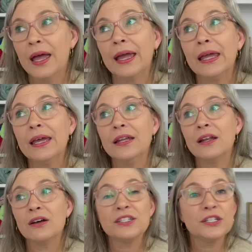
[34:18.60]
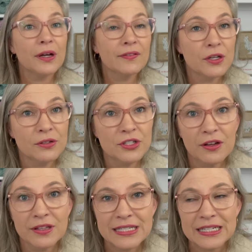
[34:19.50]
And also, I've told y'all
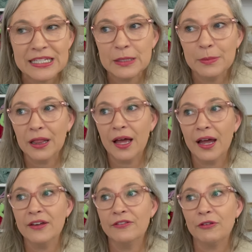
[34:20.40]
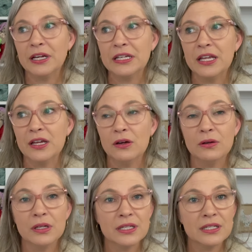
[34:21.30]
in this season of my life right now
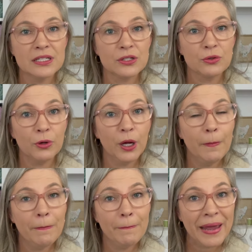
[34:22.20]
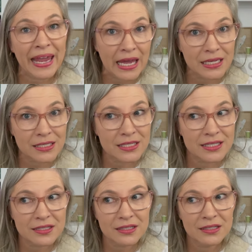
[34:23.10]
is scrub
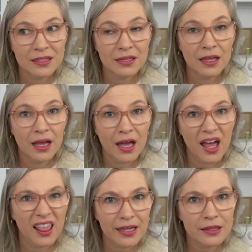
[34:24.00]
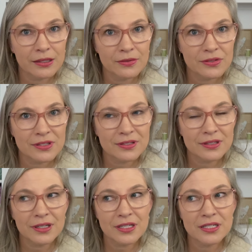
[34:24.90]
pants. I like those
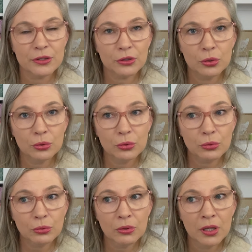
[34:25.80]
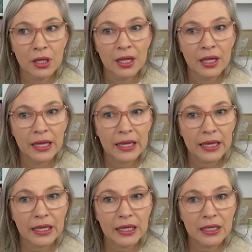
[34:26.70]
because they're cool
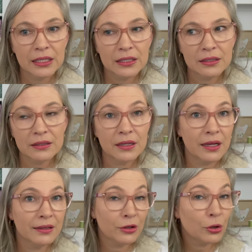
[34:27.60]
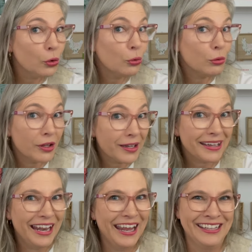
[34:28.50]
and not cool looking,